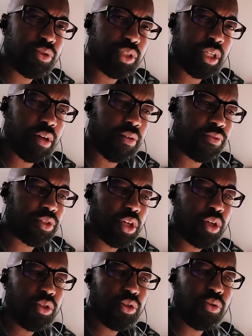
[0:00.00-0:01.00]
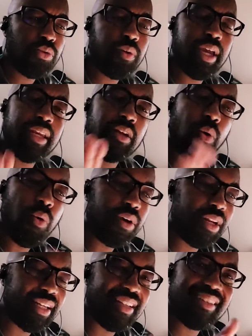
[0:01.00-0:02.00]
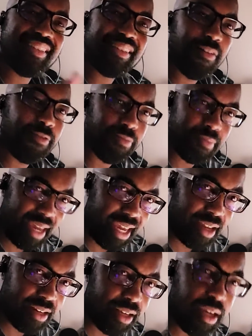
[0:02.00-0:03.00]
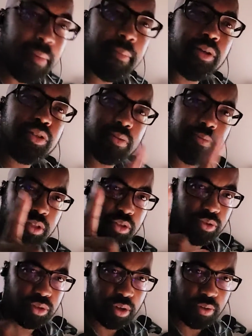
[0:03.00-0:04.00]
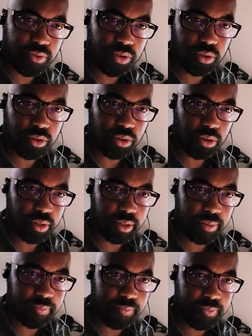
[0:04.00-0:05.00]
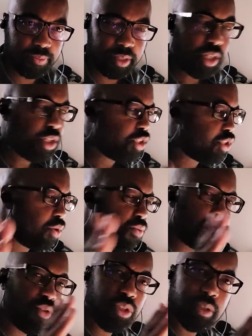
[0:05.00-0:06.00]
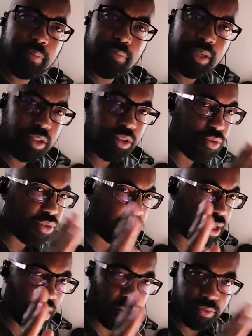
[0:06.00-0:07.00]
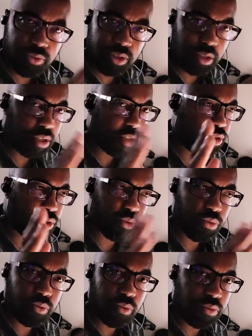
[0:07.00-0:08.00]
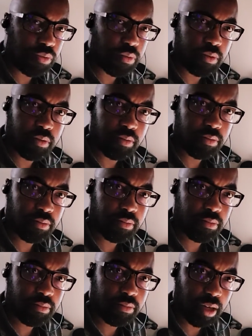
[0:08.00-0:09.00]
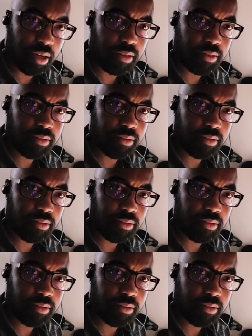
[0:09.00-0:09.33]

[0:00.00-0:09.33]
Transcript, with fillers: yourselves to an ordinance of man, but submit yourselves to the Lord. Don't submit yourselves to, huh?